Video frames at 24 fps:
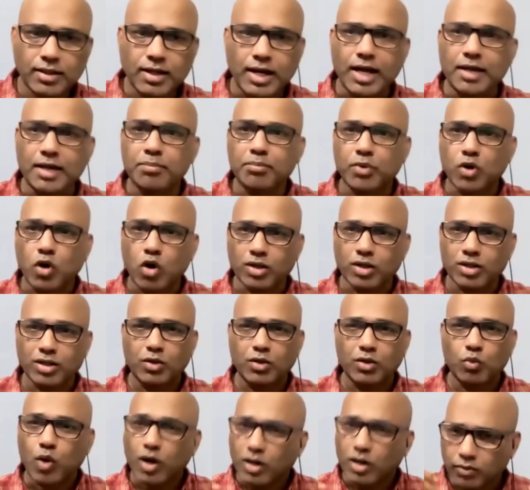and brought
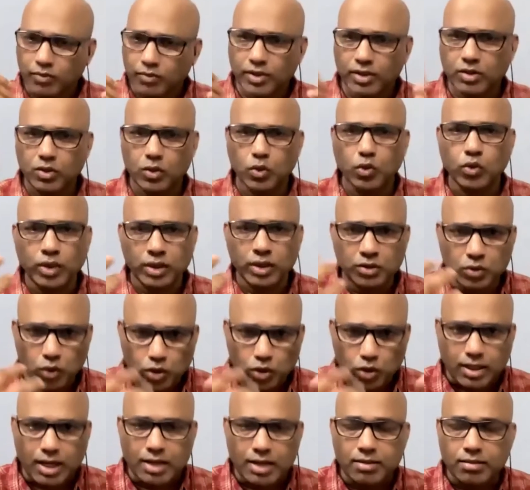whatever good in
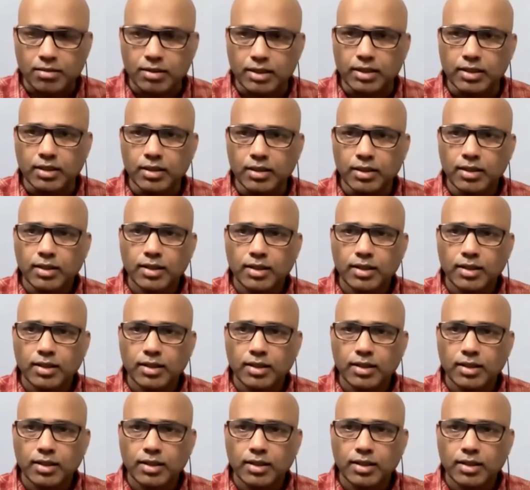those countries,